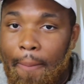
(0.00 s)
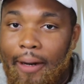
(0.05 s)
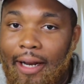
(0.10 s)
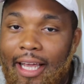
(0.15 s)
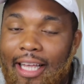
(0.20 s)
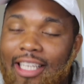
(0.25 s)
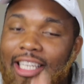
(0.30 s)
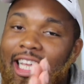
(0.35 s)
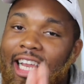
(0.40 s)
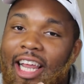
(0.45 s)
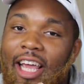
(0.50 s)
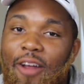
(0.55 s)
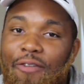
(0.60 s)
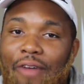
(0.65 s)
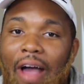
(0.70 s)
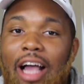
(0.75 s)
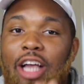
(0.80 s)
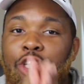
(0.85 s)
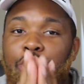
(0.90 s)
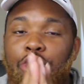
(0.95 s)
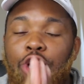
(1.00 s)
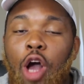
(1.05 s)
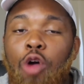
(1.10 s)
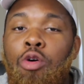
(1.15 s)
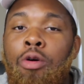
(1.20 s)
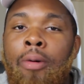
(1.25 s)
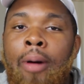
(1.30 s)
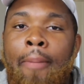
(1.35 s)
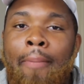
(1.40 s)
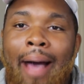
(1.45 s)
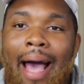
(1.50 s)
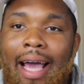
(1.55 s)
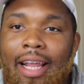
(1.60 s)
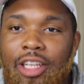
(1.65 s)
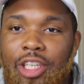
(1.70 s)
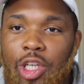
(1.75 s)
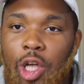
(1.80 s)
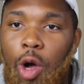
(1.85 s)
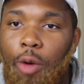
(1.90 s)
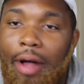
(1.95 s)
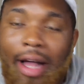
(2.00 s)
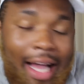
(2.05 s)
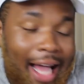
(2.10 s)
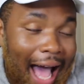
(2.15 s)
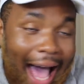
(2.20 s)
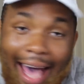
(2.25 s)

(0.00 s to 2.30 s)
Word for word: please clarify because you know where my mind is going.